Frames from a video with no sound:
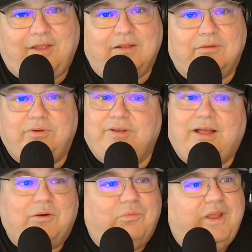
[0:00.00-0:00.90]
we
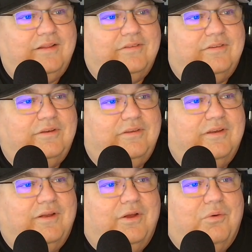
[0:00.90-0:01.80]
got to wait and see
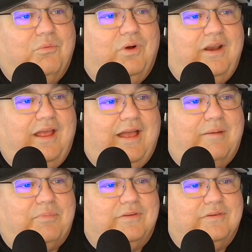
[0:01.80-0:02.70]
what
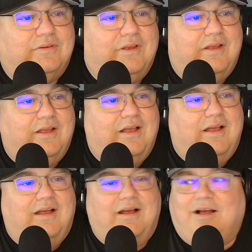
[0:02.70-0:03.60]
happens.
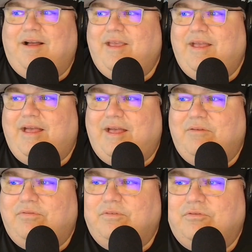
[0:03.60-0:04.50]
I
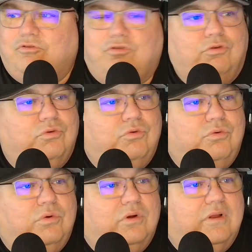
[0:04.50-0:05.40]
have two
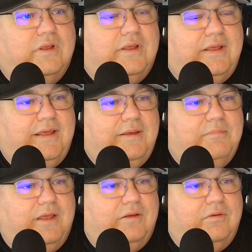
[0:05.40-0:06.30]

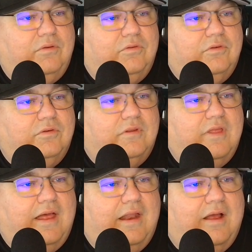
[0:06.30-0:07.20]
emails
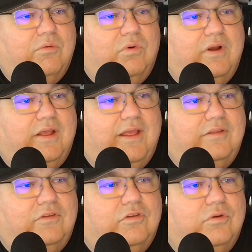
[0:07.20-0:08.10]
that I want to
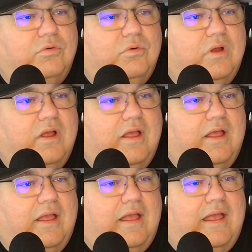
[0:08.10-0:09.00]
get to,
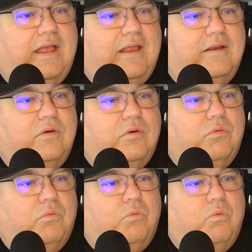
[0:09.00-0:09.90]
and
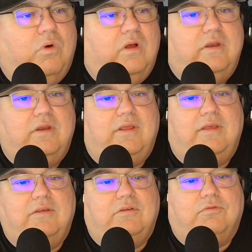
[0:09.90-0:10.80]
one
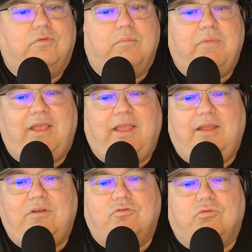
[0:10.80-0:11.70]
is from
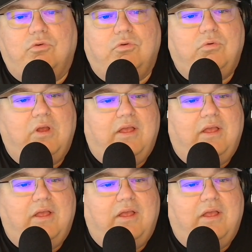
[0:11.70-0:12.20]
Andrew,